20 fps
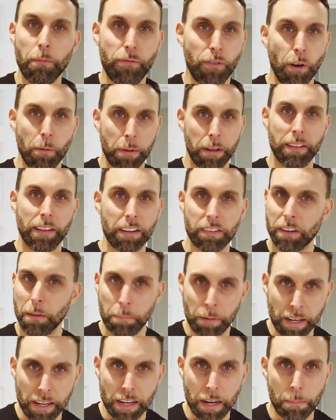filming this
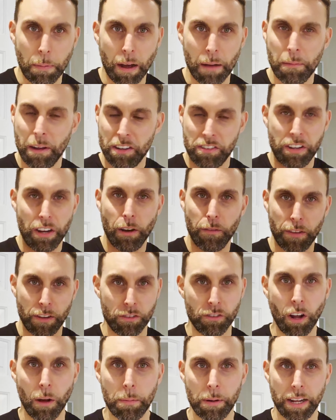completely by myself.
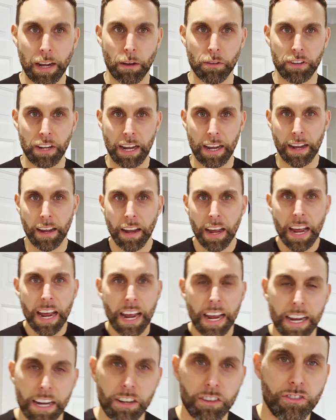There's nobody else here.
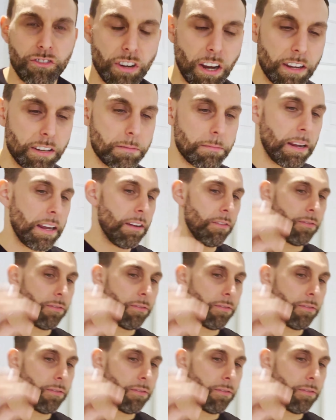It is just me